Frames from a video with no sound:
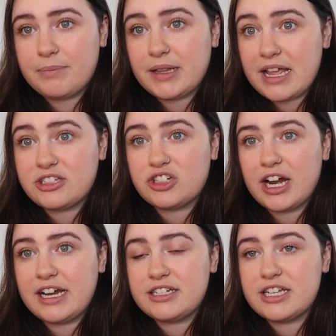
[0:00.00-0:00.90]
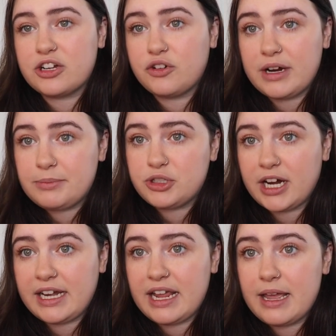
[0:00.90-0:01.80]
plus trying to crib
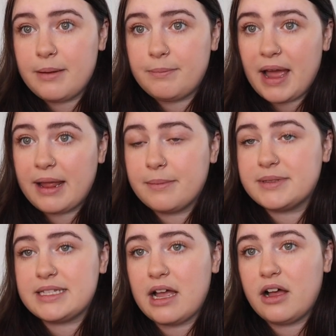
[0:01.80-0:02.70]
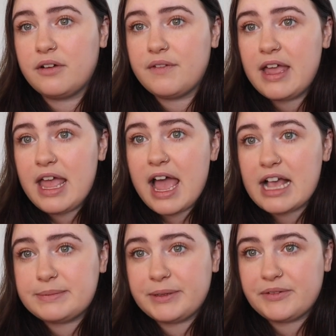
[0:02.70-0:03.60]
train him by himself
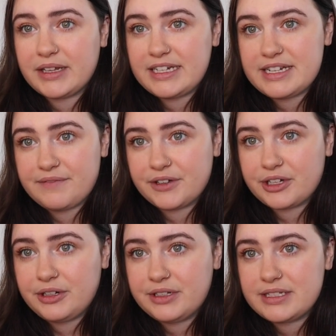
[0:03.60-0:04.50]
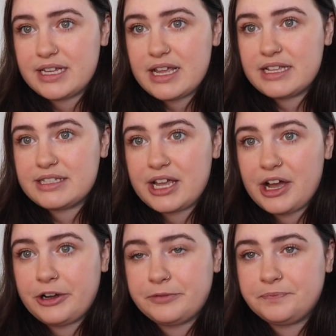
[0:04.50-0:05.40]
has been really difficult.
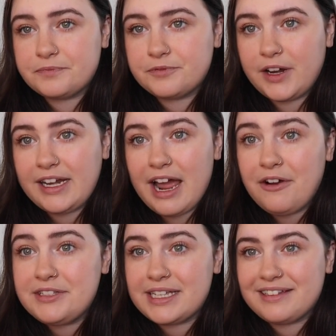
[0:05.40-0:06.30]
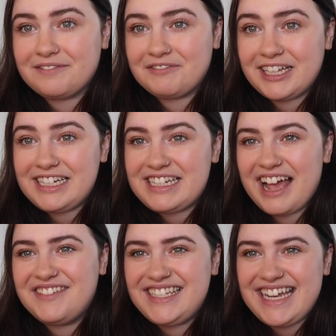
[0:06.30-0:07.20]
So right now is a really
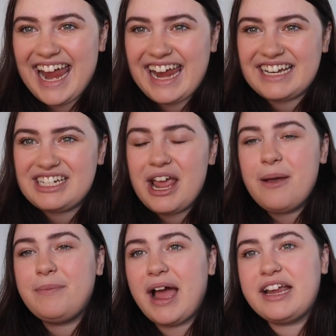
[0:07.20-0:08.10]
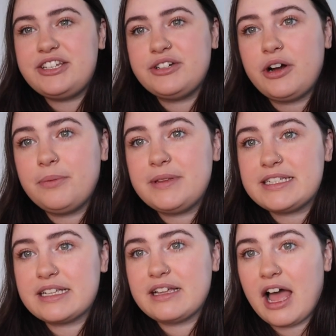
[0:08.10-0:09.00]
tough stage, but I do hope
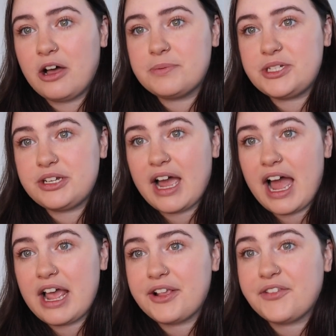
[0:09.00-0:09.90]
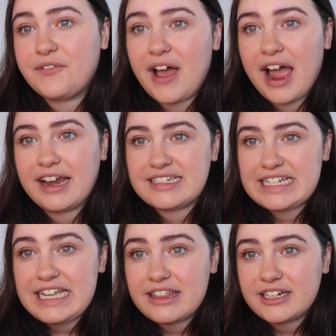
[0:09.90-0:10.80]
this helps you guys find
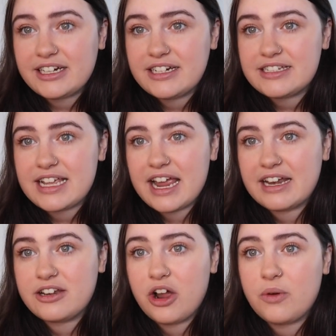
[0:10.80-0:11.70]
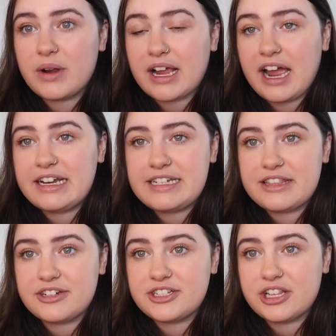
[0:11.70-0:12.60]
teethers and know what kind
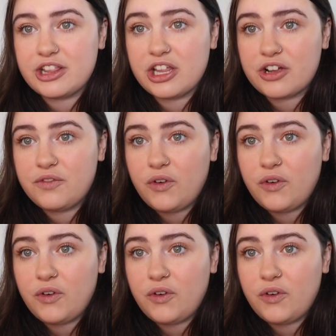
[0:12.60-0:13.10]
of teethers to look